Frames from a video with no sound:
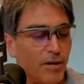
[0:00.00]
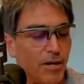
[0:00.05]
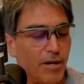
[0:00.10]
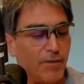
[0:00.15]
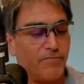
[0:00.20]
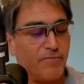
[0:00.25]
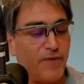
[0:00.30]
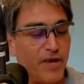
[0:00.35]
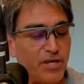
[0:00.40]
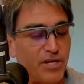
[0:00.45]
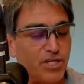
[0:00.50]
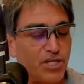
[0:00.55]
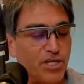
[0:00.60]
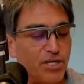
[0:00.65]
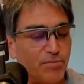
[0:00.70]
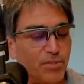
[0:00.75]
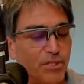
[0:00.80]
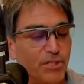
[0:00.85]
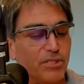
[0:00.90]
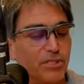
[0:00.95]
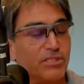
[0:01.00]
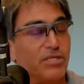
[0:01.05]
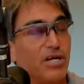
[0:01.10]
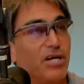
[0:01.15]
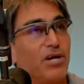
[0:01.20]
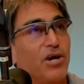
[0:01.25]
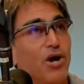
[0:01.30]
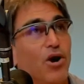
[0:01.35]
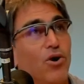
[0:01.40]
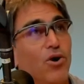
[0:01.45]
vegetables
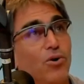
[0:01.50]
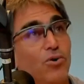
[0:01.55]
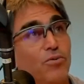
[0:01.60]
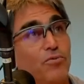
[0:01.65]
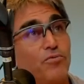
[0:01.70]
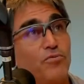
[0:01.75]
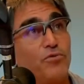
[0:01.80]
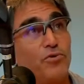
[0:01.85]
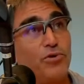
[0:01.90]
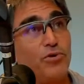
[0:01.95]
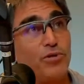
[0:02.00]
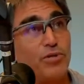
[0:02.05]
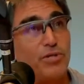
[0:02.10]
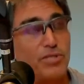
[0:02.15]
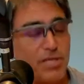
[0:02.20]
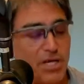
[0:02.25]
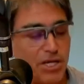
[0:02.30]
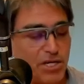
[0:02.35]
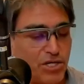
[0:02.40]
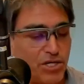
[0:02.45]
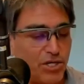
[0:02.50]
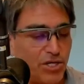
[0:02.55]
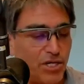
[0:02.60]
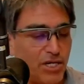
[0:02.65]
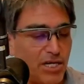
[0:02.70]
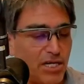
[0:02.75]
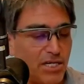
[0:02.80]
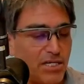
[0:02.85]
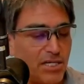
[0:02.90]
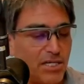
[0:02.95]
and whole foods that you
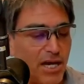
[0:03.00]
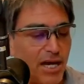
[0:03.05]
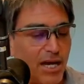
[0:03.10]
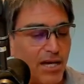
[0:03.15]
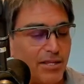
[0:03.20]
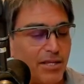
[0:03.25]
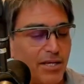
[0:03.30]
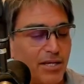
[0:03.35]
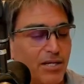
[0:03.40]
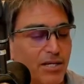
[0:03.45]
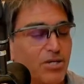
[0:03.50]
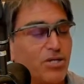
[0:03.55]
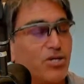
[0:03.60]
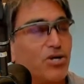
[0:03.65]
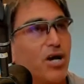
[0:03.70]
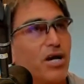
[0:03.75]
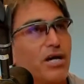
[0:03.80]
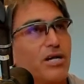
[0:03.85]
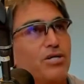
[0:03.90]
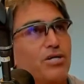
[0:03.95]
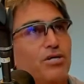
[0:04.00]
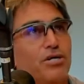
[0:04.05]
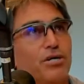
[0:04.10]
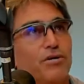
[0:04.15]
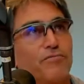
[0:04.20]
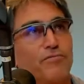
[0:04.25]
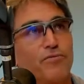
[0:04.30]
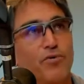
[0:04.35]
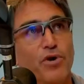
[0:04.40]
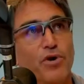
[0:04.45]
eat, and then trying to
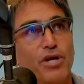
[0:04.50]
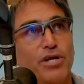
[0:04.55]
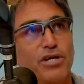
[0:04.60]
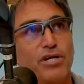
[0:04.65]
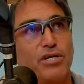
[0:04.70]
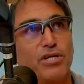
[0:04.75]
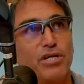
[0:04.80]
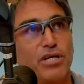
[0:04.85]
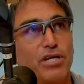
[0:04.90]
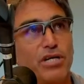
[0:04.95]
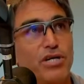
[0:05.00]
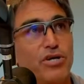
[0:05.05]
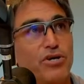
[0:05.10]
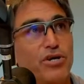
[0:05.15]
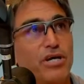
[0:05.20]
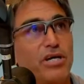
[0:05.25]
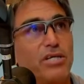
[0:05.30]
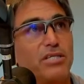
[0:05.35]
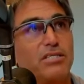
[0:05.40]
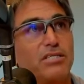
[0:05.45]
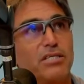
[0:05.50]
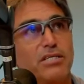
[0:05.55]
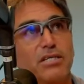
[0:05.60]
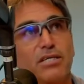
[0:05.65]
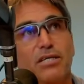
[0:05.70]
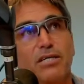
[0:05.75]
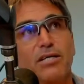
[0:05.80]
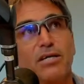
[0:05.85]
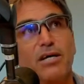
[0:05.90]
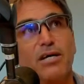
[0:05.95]
avoid and decrease the